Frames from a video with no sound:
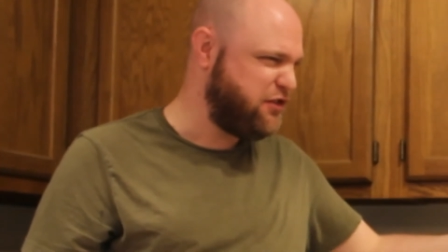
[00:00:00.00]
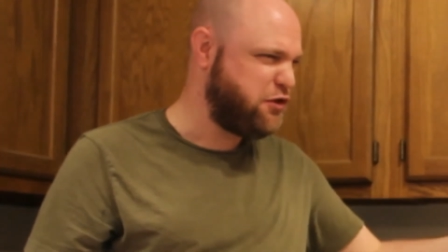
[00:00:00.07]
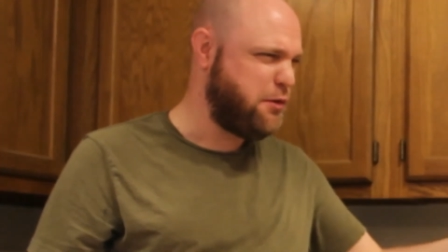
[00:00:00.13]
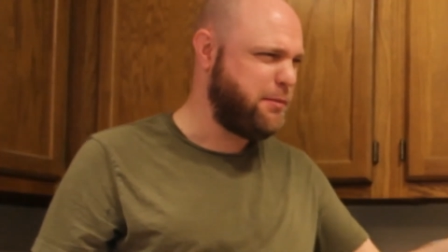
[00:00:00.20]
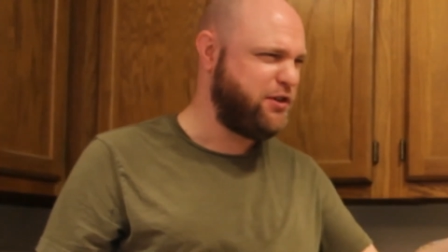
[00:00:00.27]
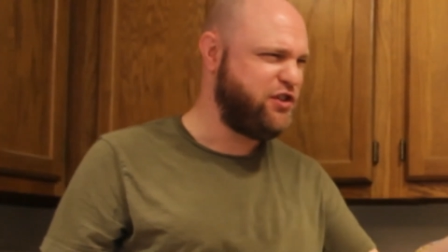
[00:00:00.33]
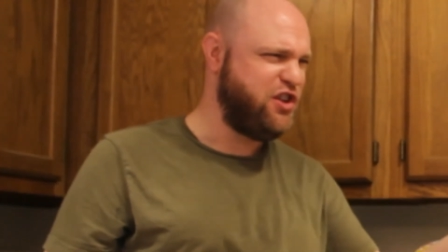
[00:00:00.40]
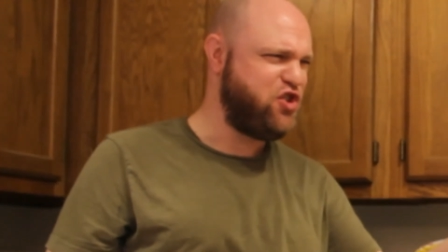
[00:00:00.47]
It's
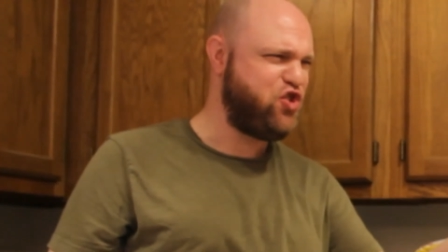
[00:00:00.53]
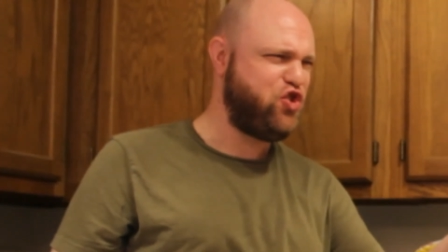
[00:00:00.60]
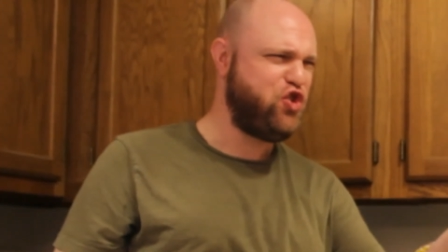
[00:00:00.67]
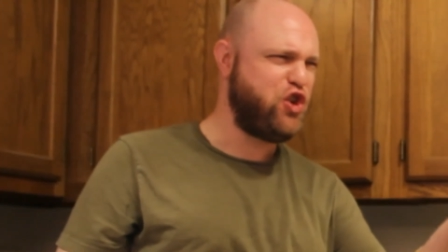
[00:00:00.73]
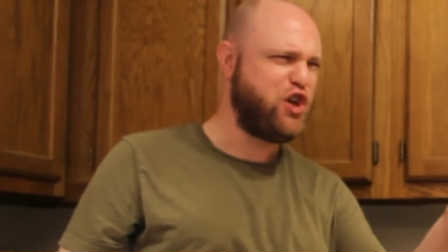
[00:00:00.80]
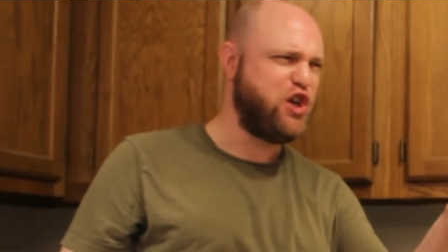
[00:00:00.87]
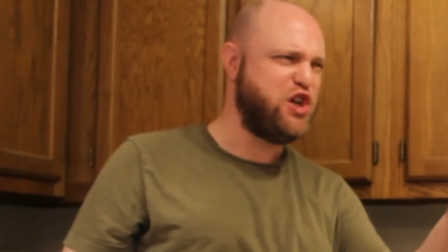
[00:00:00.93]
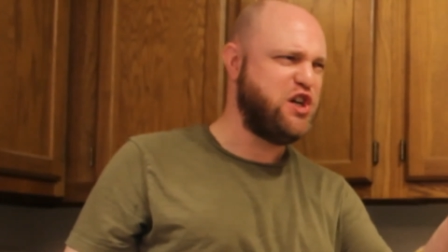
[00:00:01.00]
almost a
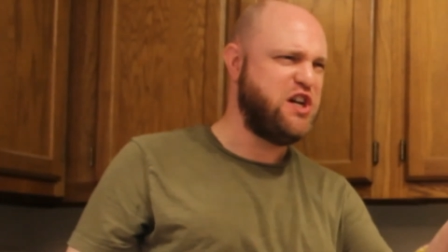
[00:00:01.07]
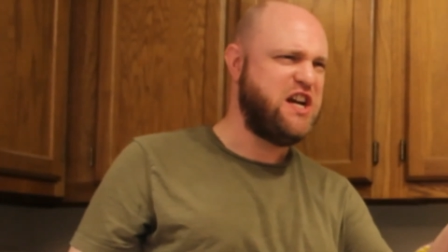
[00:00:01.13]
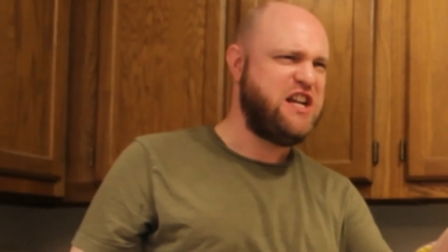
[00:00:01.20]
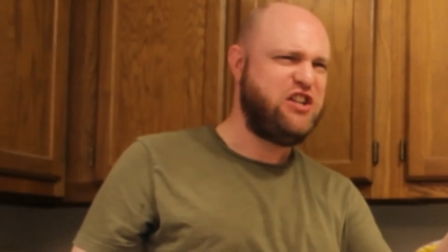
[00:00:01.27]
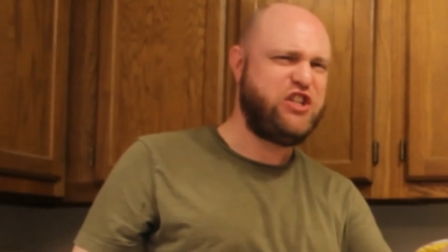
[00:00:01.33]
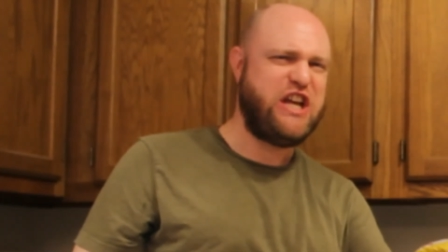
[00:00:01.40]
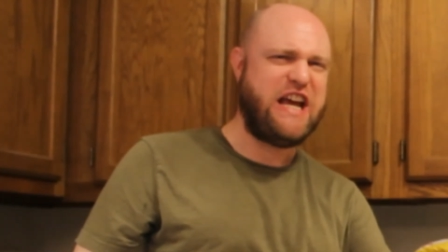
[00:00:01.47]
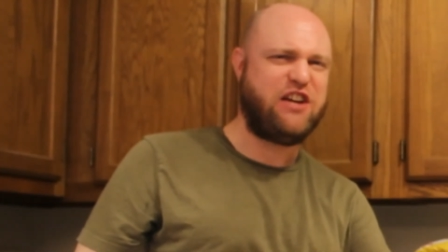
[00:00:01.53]
sugar
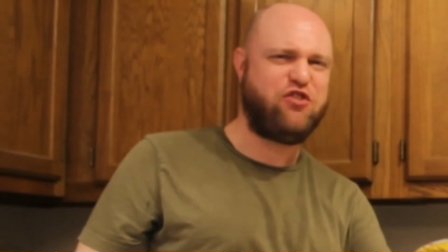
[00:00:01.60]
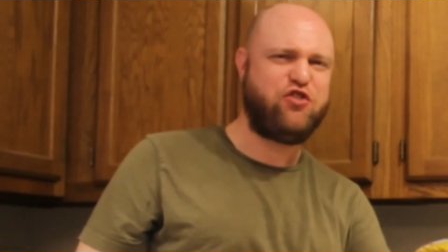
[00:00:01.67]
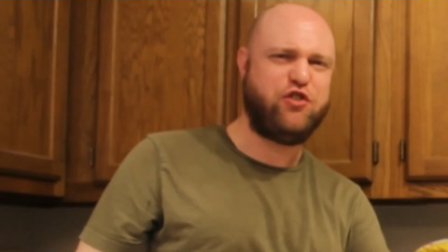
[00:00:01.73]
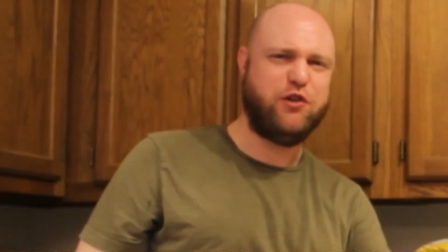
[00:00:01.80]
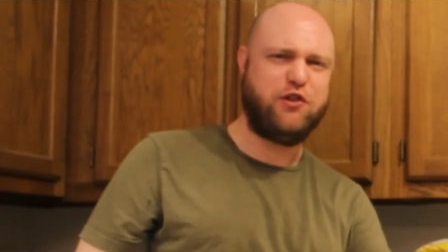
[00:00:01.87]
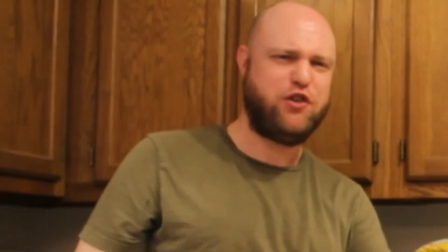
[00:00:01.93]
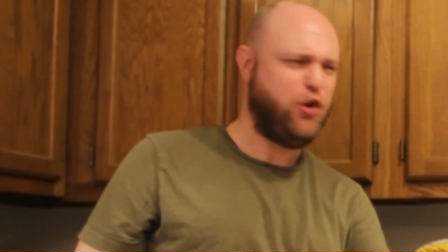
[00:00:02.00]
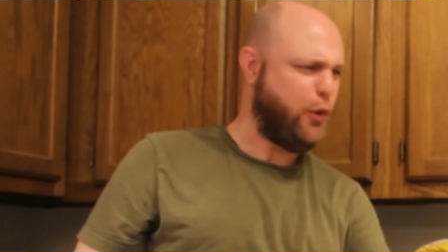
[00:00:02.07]

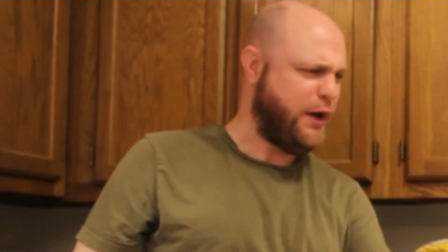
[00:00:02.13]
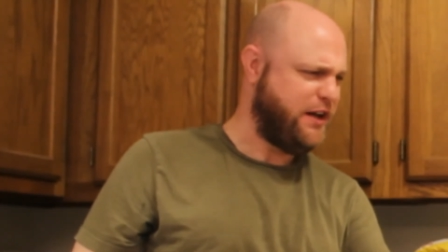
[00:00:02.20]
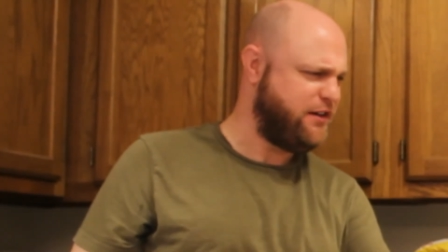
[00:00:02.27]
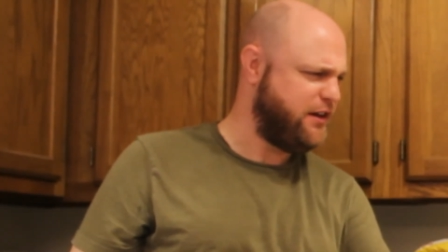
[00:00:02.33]
texture to it.